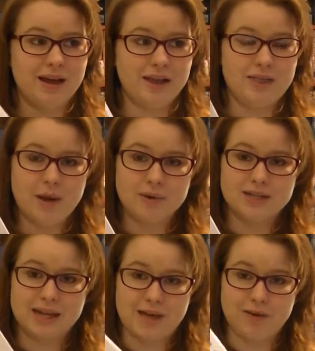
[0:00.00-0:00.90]
they were
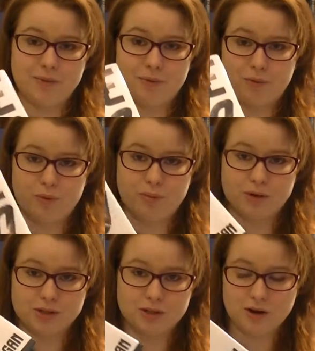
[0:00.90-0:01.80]
together before the
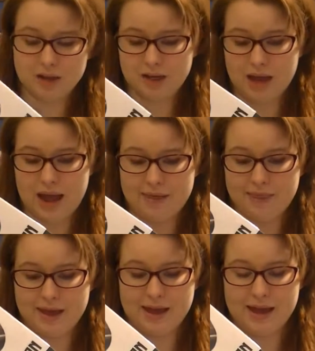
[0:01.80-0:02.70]
book started, and
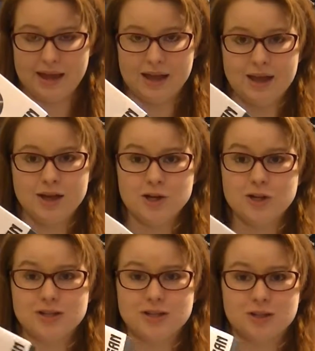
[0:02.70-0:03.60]
they
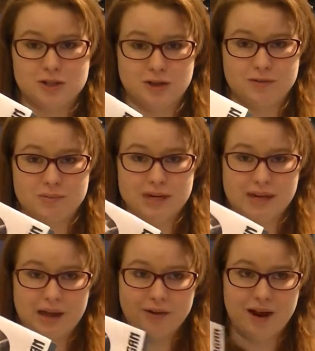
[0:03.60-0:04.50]
just deserve to be
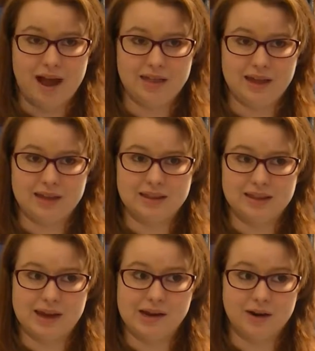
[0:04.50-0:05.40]
together. I think that
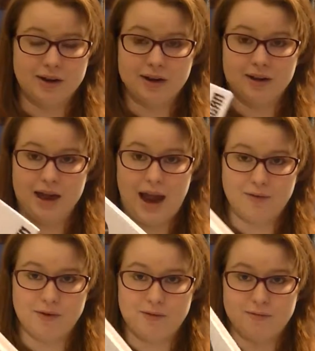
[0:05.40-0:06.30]
they are gonna, I
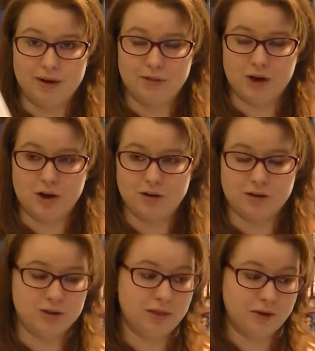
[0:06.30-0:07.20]
haven't gotten
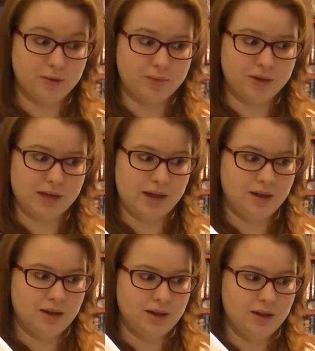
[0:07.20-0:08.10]
to the 3rd book yet,
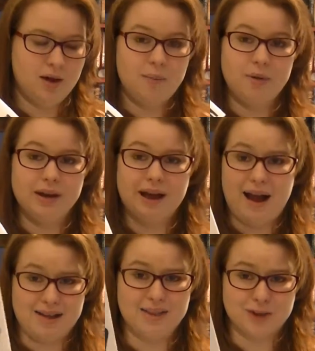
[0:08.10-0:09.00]
but
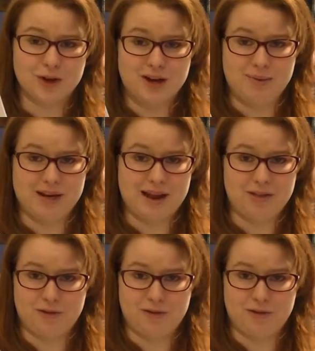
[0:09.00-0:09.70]
I think they're gonna be together